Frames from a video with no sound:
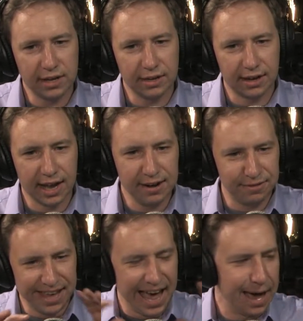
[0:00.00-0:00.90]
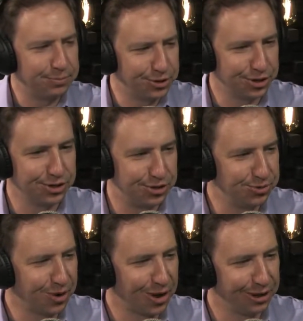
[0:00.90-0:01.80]
kind of captured
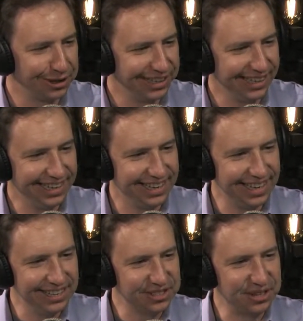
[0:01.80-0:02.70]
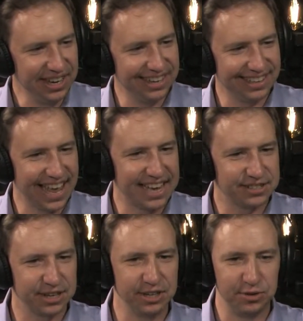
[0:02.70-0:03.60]
you all in
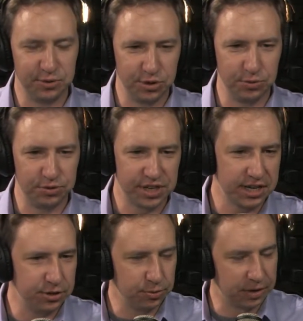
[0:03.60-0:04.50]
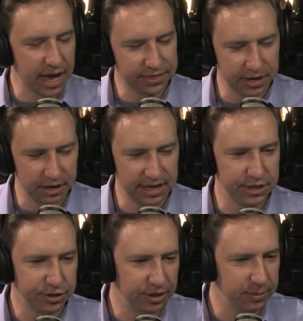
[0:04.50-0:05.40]
Alaska? You said you got there
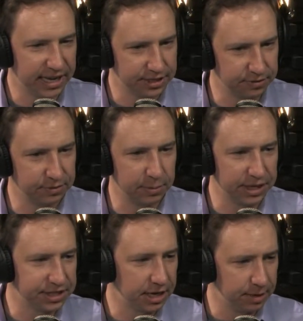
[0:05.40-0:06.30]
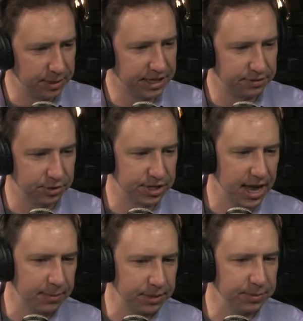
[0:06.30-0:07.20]
initially because of the military, because of your
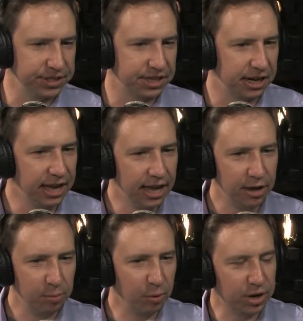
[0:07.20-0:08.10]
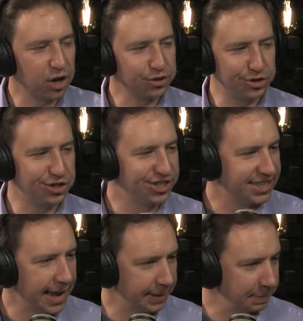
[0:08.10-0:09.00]
time in the military, but what caused you to stay?